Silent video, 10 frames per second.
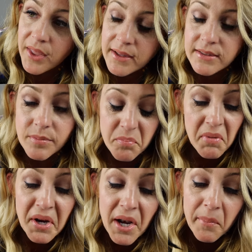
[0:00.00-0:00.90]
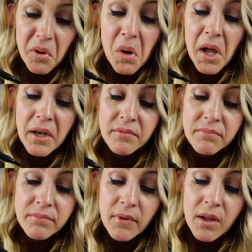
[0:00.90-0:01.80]
That's my number one
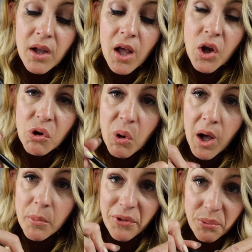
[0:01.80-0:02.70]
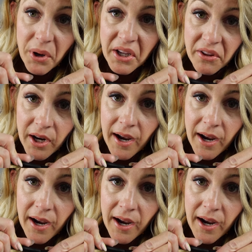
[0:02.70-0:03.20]
qualm with regular